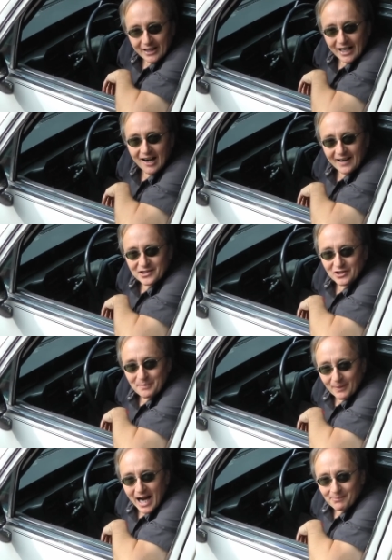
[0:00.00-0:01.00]
car has any
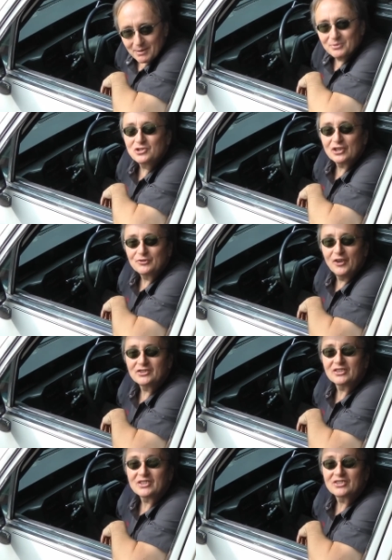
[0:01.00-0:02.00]
problems, just
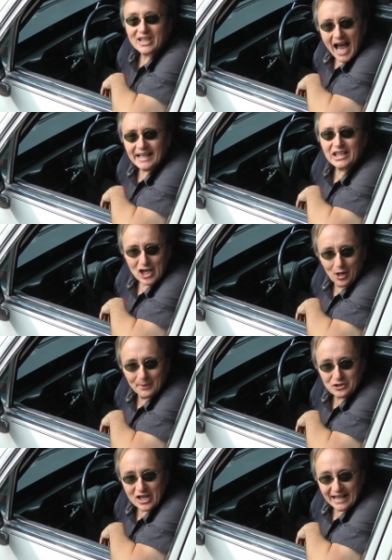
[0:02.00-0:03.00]
visit the Scotty Kilmer
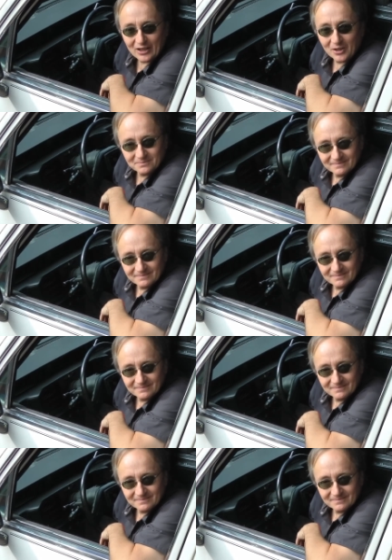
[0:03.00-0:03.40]
channel.